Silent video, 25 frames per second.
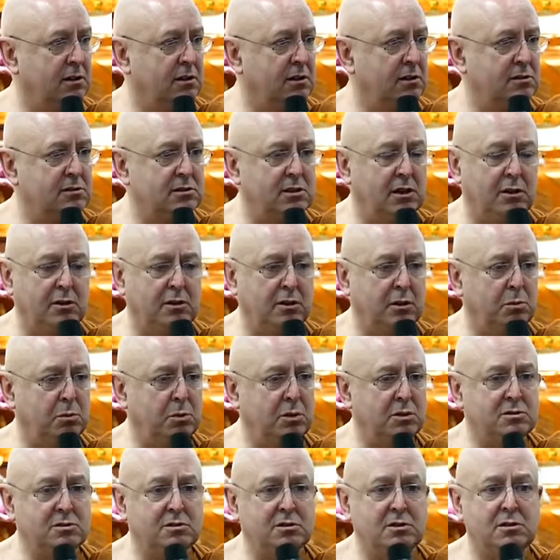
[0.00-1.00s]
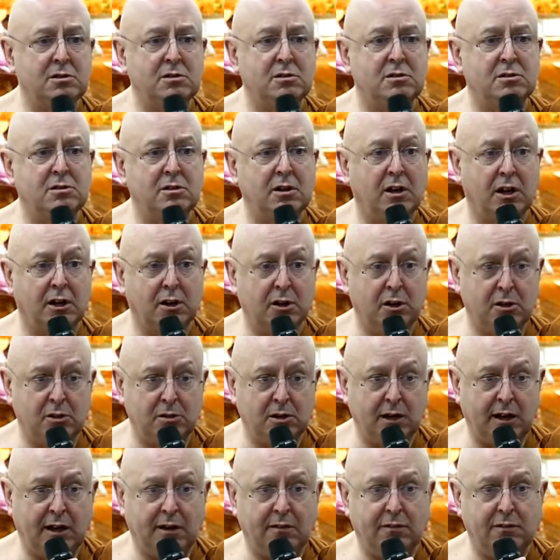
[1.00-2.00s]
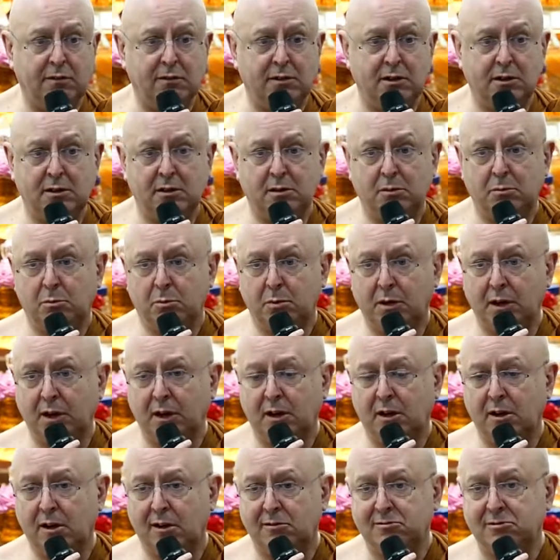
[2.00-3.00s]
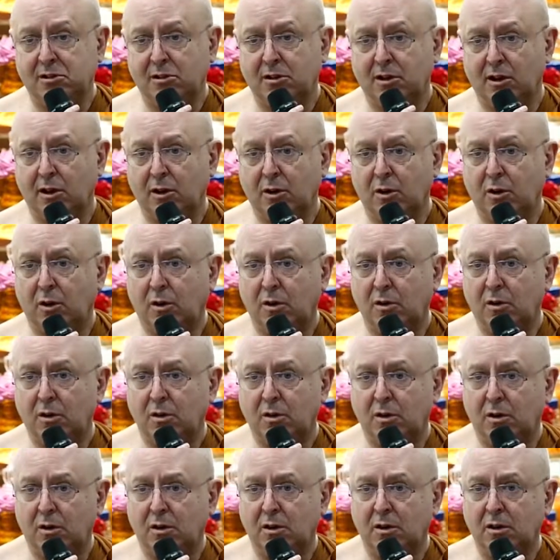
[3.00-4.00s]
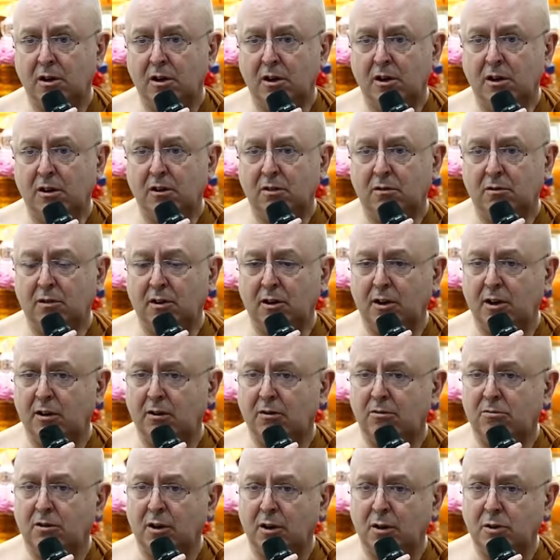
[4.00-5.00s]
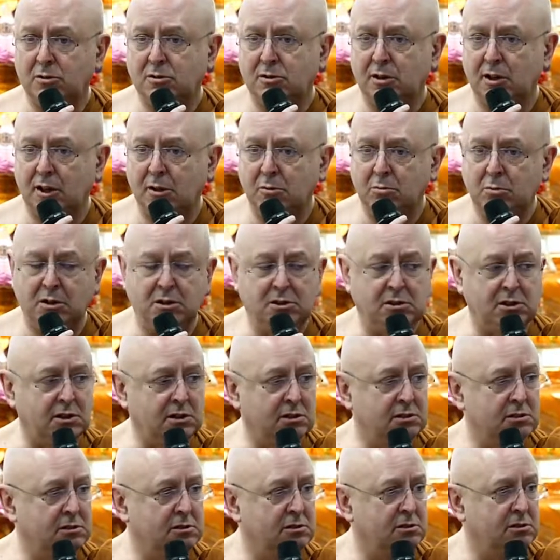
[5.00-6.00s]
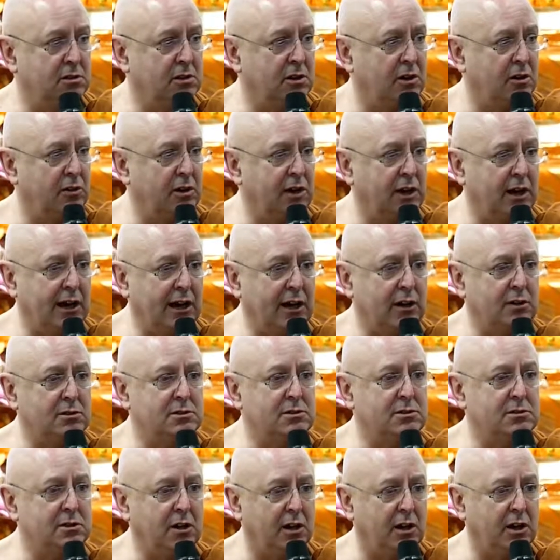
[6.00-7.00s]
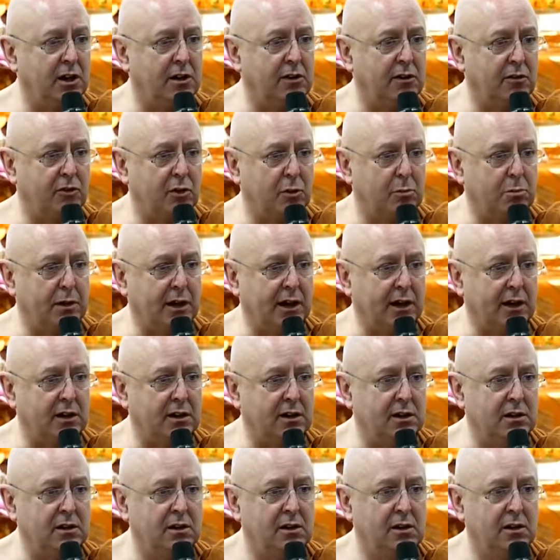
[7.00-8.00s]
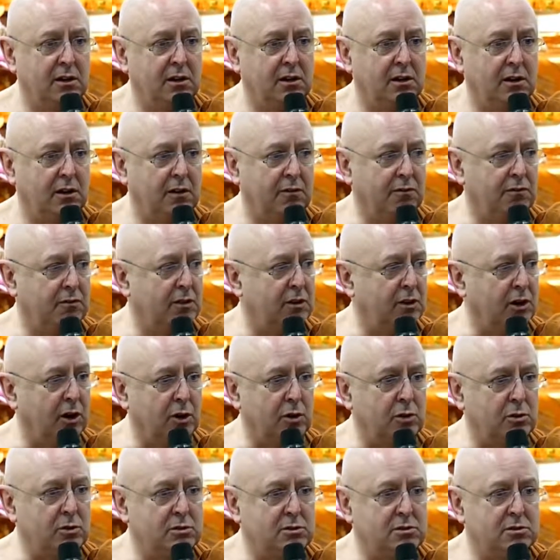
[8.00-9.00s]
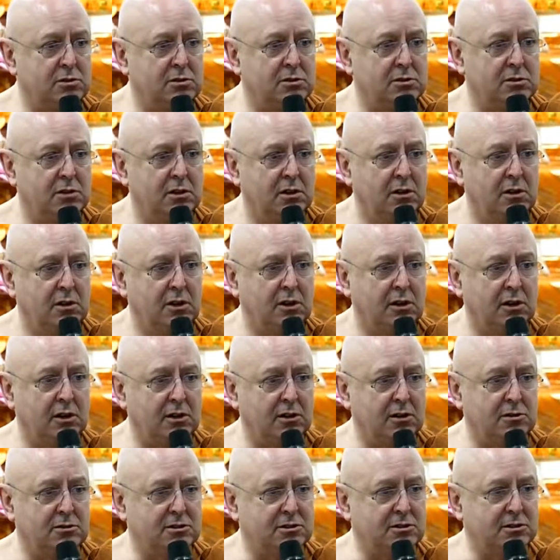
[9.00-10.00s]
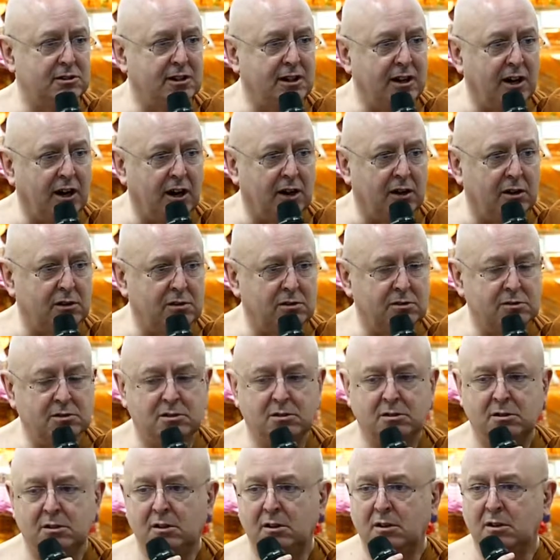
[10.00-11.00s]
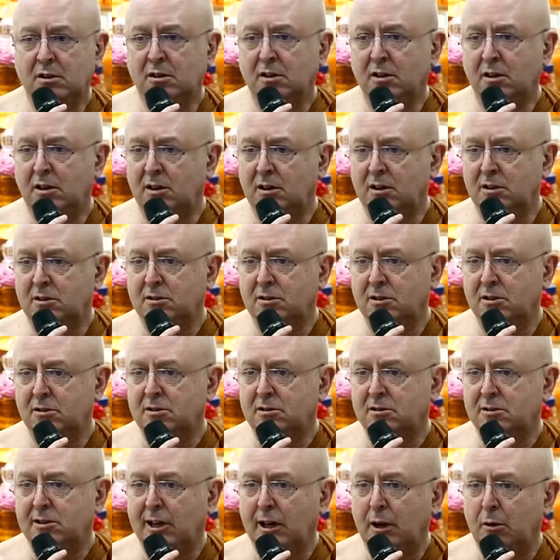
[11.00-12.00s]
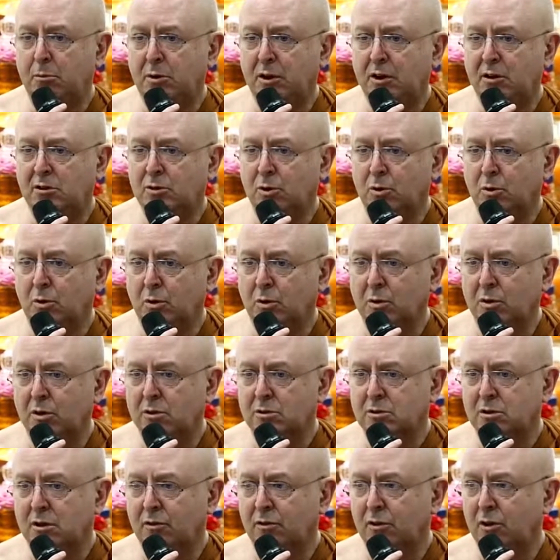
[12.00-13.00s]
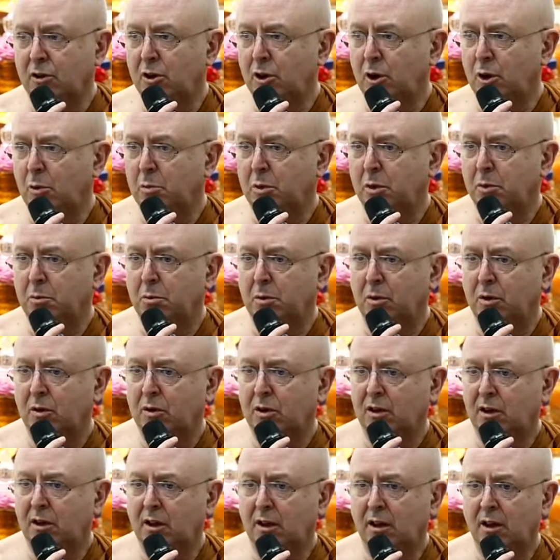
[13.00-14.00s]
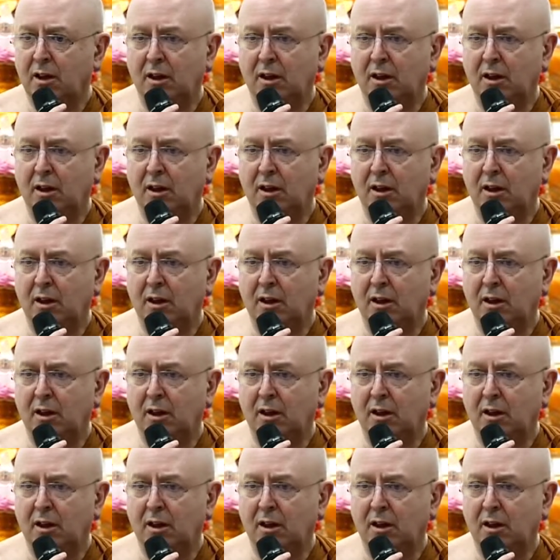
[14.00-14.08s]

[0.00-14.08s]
So there wasn't, like you have in many countries like Hong Kong, really gross images on the outside of the packet of ghosts and skulls and just damaged organs of the human body.